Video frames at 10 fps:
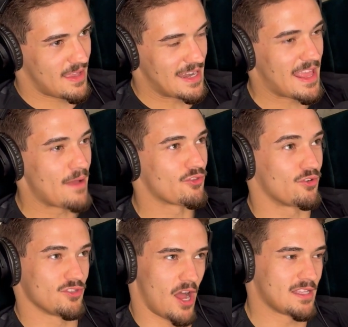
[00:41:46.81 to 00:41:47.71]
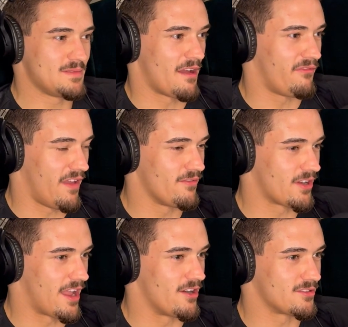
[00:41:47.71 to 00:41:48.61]
in Game of Thrones, honestly, my
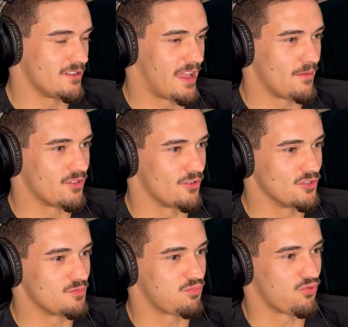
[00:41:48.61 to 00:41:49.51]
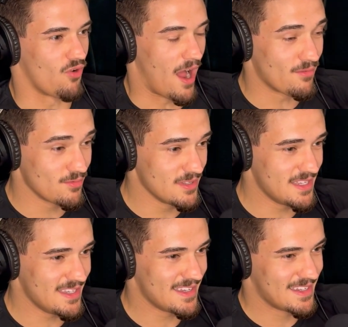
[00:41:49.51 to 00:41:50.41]
favorite character in Game of Thrones probably.